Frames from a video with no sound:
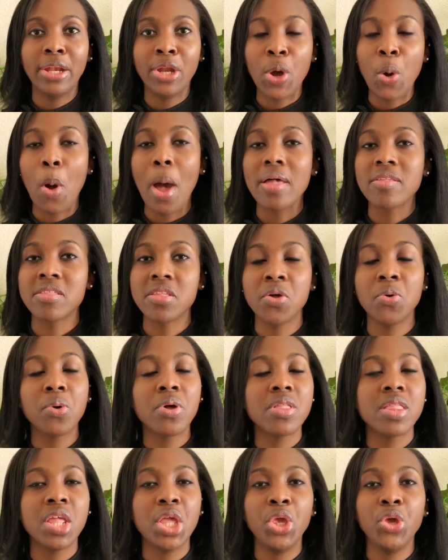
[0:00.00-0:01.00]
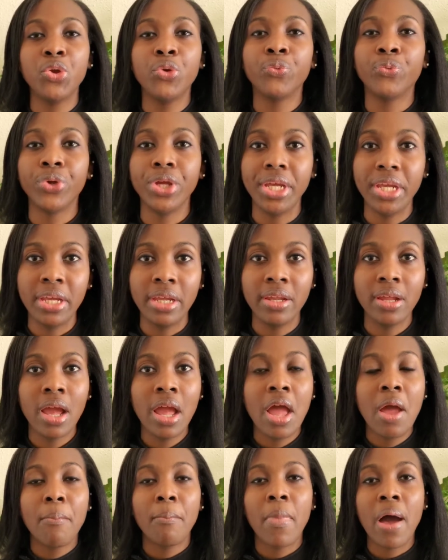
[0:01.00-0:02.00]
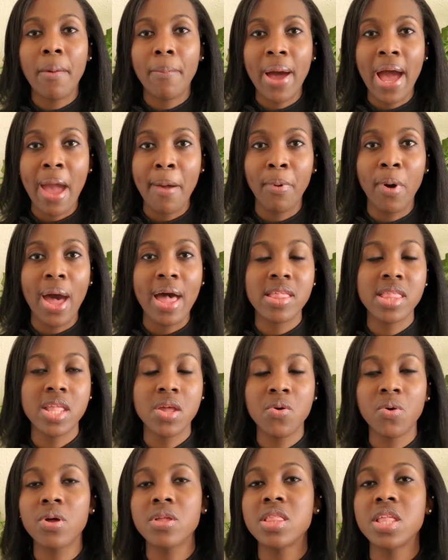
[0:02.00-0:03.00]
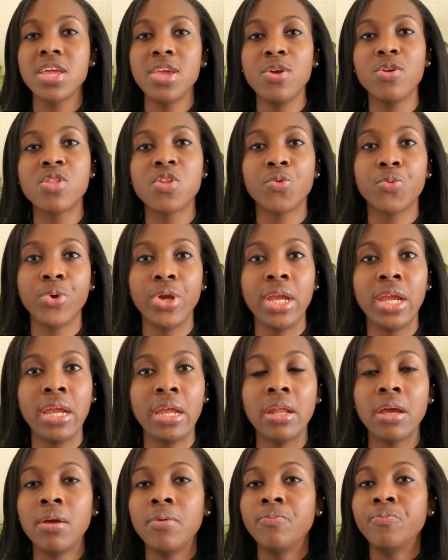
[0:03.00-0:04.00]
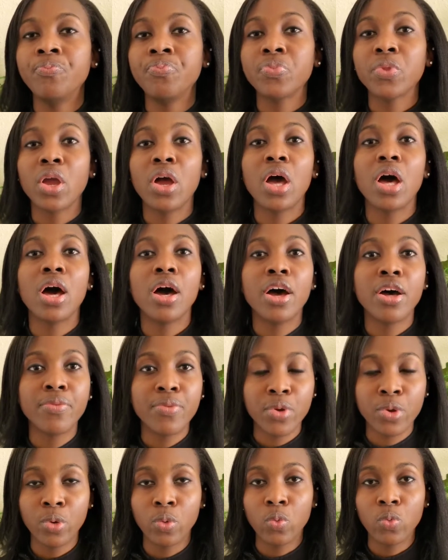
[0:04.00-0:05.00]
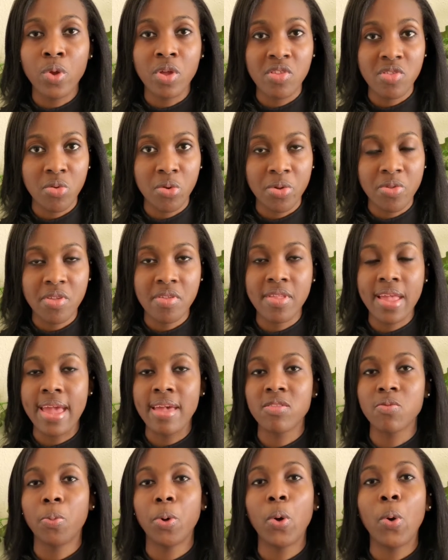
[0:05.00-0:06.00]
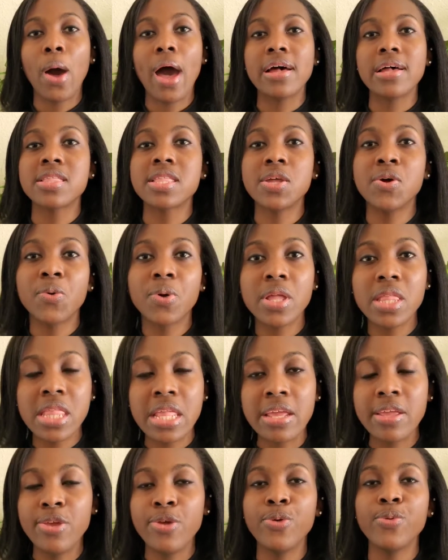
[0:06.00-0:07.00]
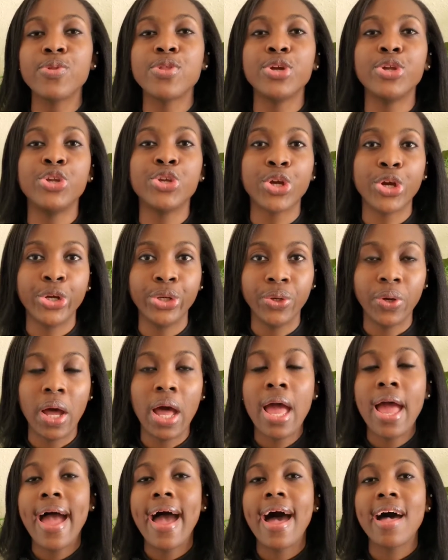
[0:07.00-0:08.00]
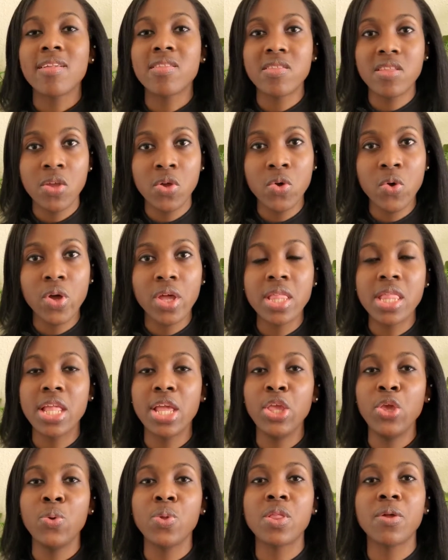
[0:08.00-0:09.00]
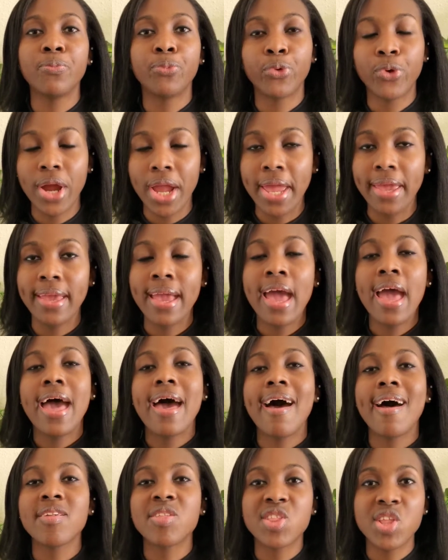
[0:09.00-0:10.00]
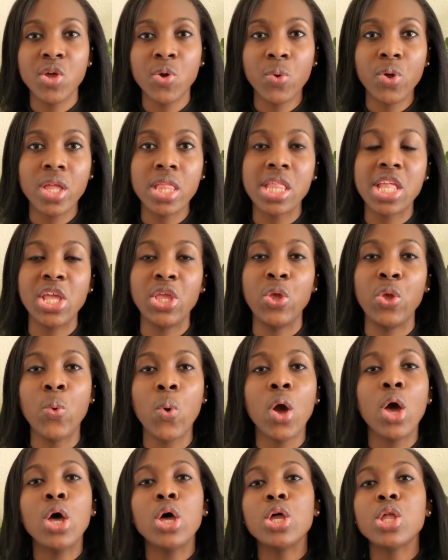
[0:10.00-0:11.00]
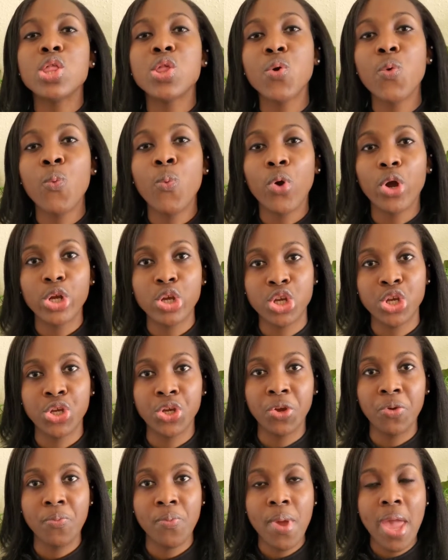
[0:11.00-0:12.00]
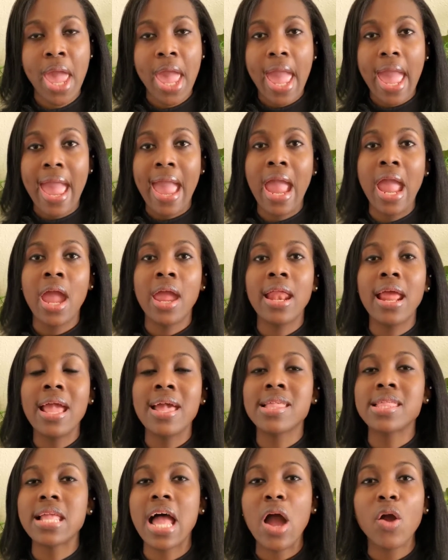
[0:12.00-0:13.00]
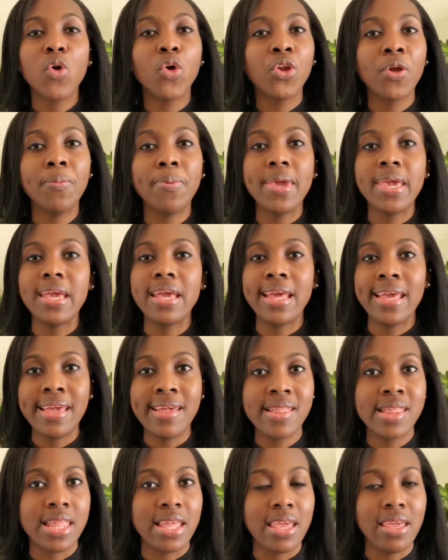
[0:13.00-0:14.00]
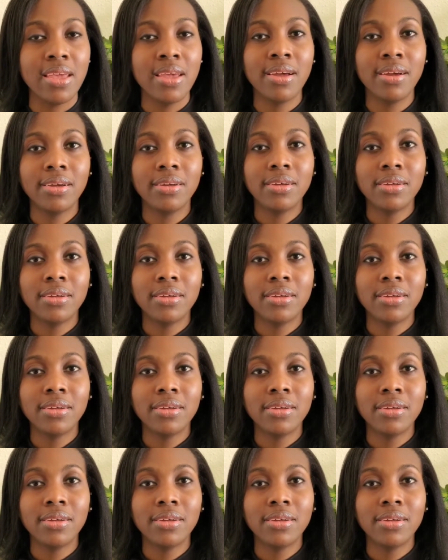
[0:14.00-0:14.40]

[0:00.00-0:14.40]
No, I still continue to read my Bible. I still continue to read other resources as well. I still continue to journal. I still continue to pray. I still continue to worship. And it's not going to be easy.